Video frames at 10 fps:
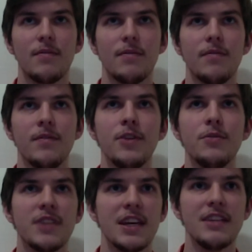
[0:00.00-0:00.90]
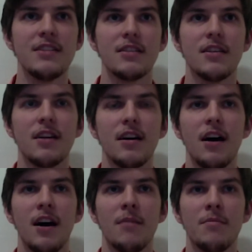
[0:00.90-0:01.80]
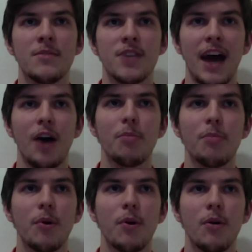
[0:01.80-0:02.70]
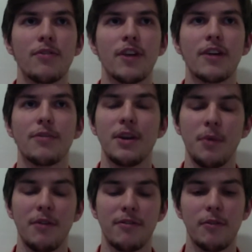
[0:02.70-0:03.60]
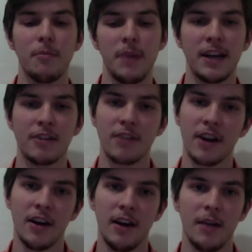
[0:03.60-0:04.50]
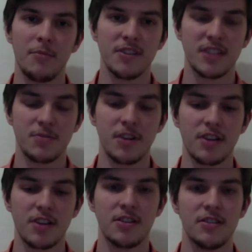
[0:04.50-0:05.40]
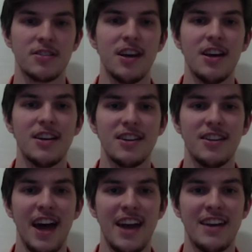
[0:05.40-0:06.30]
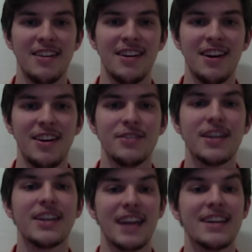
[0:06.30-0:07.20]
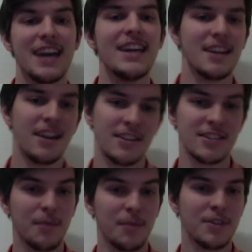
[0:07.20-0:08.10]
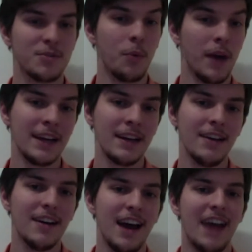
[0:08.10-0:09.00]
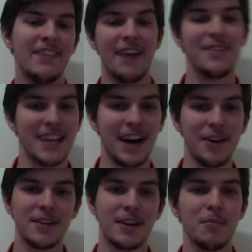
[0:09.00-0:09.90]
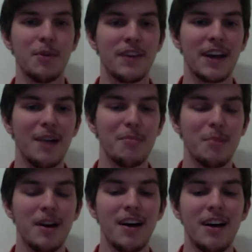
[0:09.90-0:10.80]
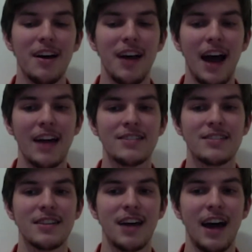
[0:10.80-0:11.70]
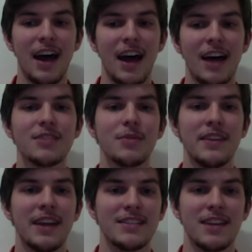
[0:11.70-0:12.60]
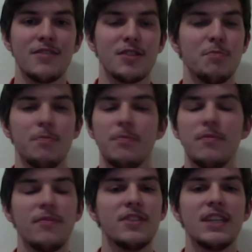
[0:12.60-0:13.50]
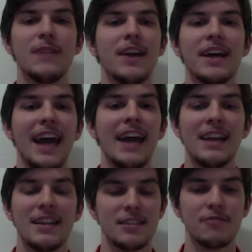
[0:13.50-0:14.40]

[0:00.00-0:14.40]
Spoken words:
you did to help, or like when you went from being a runner at Princess Productions to then you said getting taken under someone's wing, and that was how you ended up moving up as someone in that state of just seeming like endless